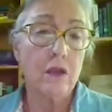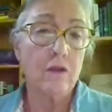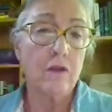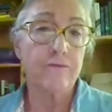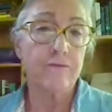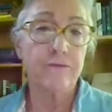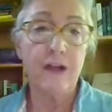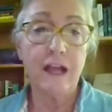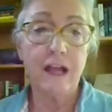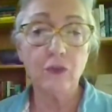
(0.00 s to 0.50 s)

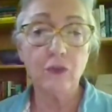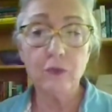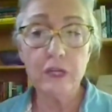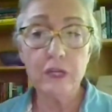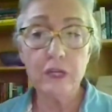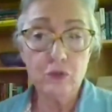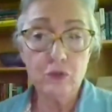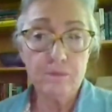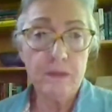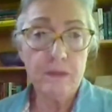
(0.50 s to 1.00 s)

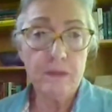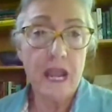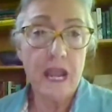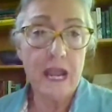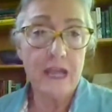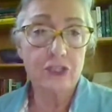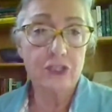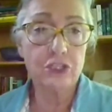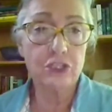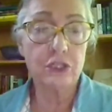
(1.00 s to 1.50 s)
following your
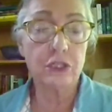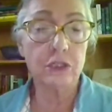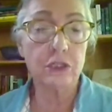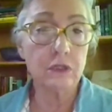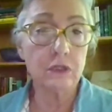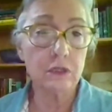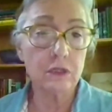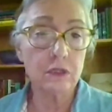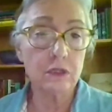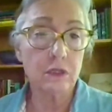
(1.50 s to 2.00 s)

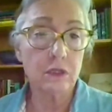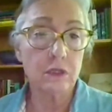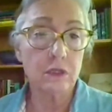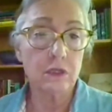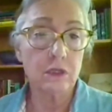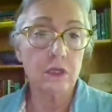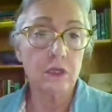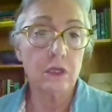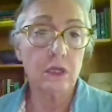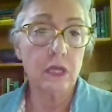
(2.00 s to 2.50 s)
passion
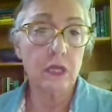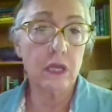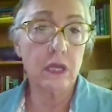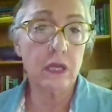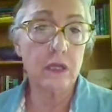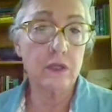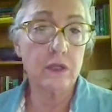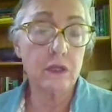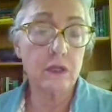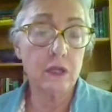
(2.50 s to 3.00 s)

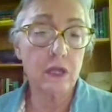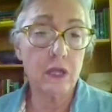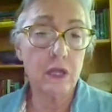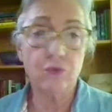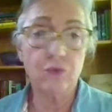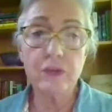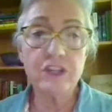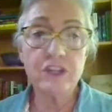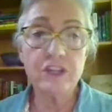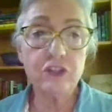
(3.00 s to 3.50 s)
and
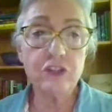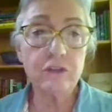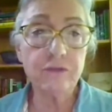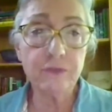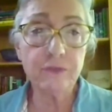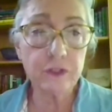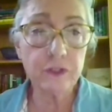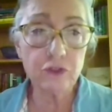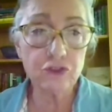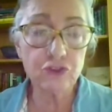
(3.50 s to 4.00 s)
reaching
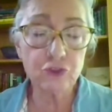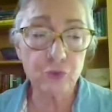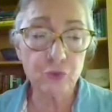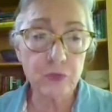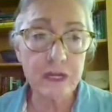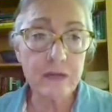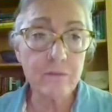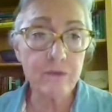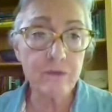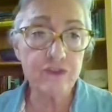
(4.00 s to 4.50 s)
for your
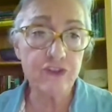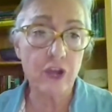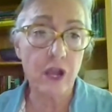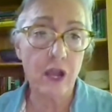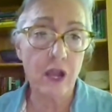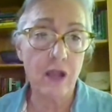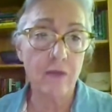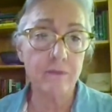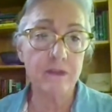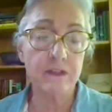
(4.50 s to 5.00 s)
dream
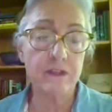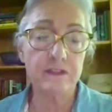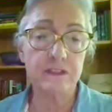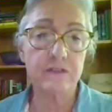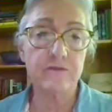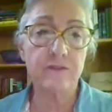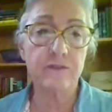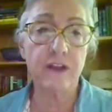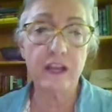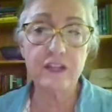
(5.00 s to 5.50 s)
job is
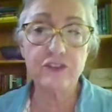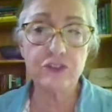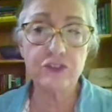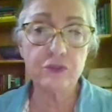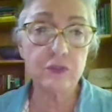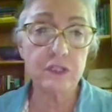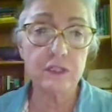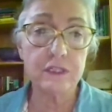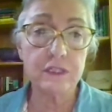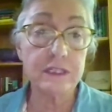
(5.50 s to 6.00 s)
advice you
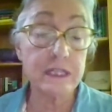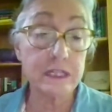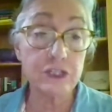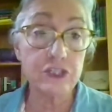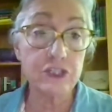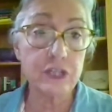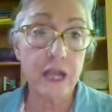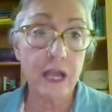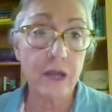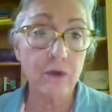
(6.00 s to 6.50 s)
can
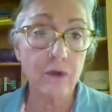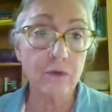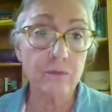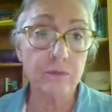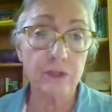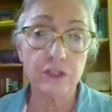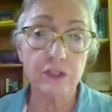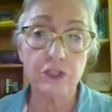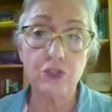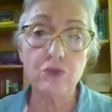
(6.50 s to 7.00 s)
dish out,
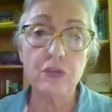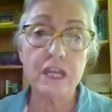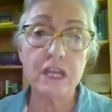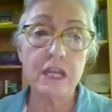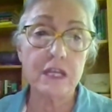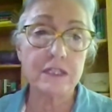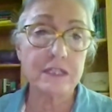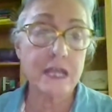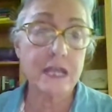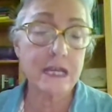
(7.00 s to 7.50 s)
but you
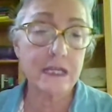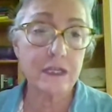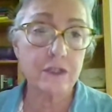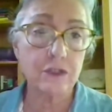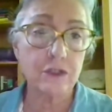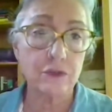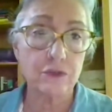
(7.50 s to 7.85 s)
can't take it